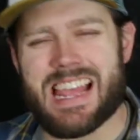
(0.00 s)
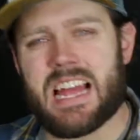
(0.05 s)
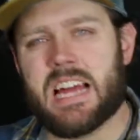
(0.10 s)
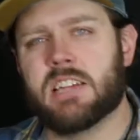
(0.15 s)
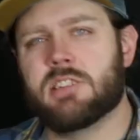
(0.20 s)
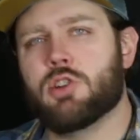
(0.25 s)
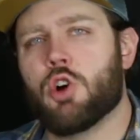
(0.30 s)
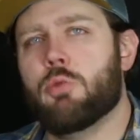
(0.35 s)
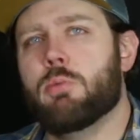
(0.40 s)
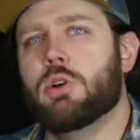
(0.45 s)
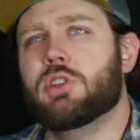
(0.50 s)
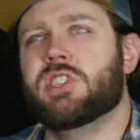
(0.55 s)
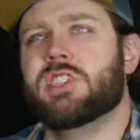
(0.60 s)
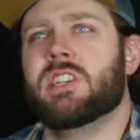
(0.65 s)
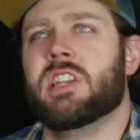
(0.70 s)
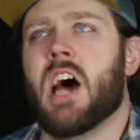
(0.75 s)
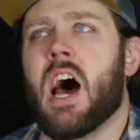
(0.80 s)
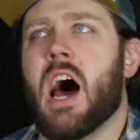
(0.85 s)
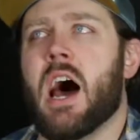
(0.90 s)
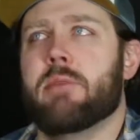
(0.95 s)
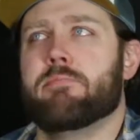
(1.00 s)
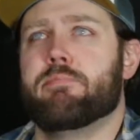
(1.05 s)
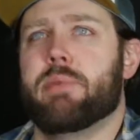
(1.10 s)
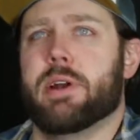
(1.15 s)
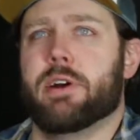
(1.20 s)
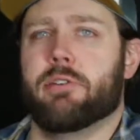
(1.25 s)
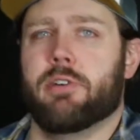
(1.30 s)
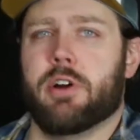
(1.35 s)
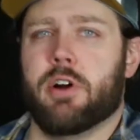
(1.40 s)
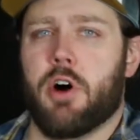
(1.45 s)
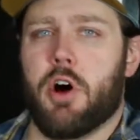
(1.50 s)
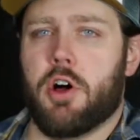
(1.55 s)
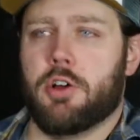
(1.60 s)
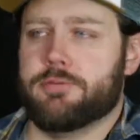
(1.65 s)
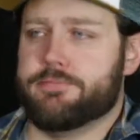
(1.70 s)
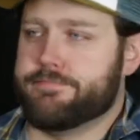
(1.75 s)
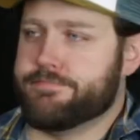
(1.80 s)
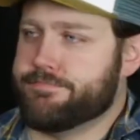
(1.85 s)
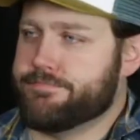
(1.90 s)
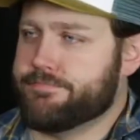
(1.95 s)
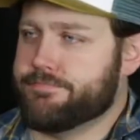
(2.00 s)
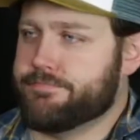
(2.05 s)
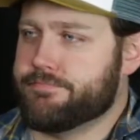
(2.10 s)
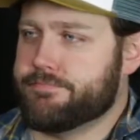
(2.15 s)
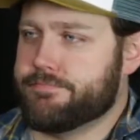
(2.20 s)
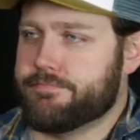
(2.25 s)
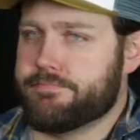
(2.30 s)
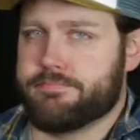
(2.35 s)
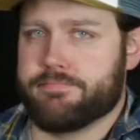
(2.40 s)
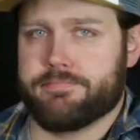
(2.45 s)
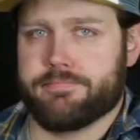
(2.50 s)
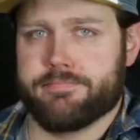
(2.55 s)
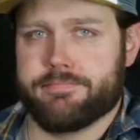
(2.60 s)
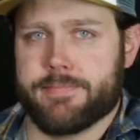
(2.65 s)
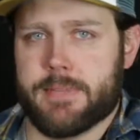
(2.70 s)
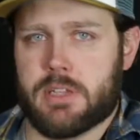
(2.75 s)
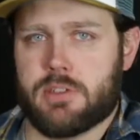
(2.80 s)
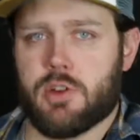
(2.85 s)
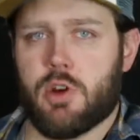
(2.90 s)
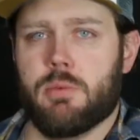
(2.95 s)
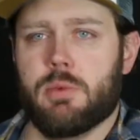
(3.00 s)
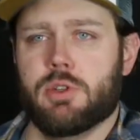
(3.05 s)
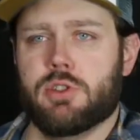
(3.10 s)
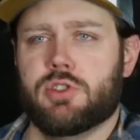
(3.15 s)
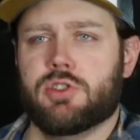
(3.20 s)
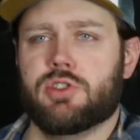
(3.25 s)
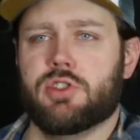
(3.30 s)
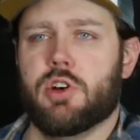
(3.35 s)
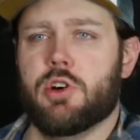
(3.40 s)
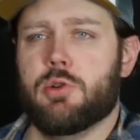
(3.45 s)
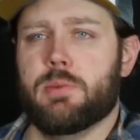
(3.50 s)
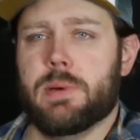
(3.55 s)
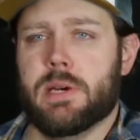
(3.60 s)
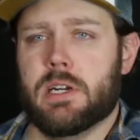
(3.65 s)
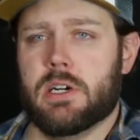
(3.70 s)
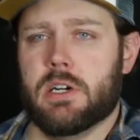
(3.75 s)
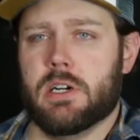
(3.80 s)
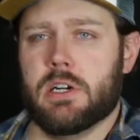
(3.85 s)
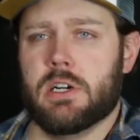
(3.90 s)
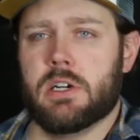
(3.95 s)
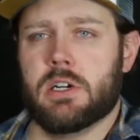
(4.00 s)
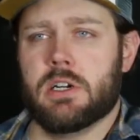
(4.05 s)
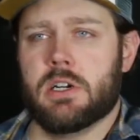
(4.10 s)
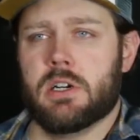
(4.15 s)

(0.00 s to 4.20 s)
It's almost not bitter at all. It's almost so bitter,